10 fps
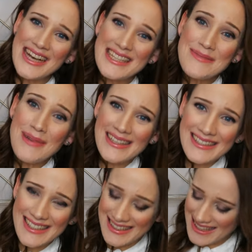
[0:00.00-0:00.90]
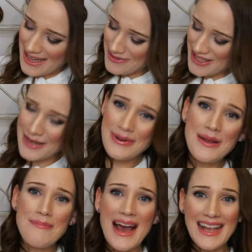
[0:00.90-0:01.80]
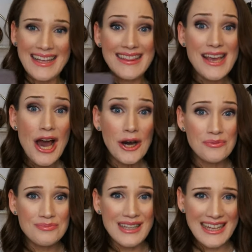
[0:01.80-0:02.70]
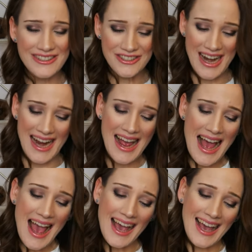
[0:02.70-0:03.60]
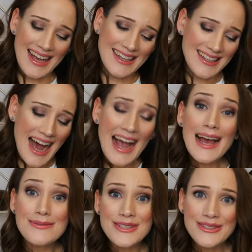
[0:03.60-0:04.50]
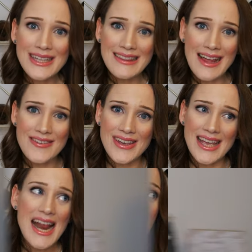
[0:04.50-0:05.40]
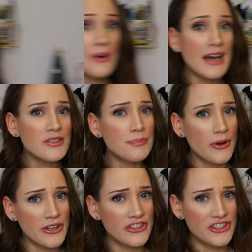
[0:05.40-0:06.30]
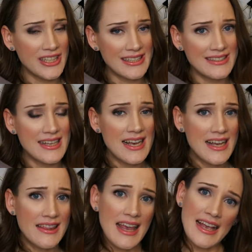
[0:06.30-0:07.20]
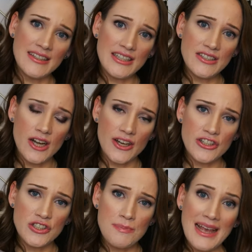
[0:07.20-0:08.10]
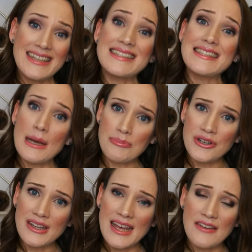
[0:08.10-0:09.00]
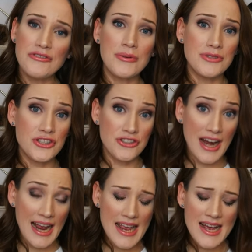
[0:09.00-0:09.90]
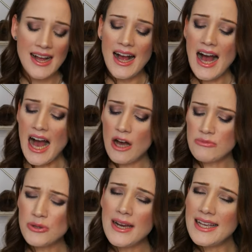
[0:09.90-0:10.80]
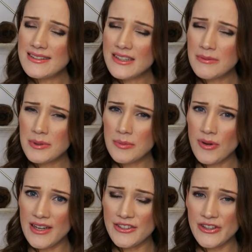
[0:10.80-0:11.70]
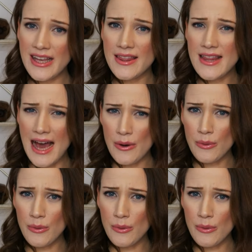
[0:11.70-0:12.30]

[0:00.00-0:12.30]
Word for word: that's basically, I'm just gonna put it back in the Ohm play tray. And I absolutely love it. You do have to purchase the anti-tarnish bake separately from the tray. Um, so it's a little bit more pricier in that